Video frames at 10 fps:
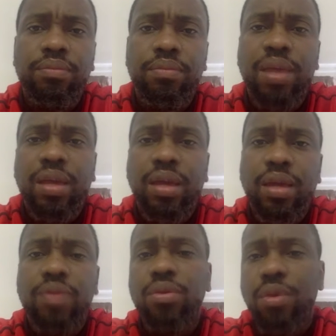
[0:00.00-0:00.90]
make
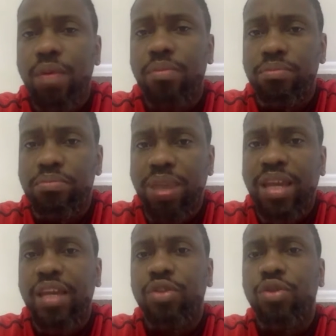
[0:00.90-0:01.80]

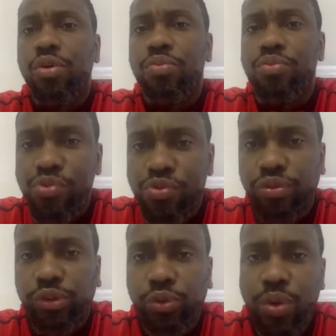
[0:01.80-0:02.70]
making the
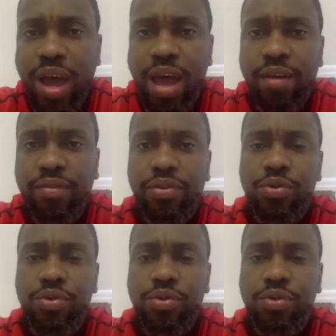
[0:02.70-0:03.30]
move to have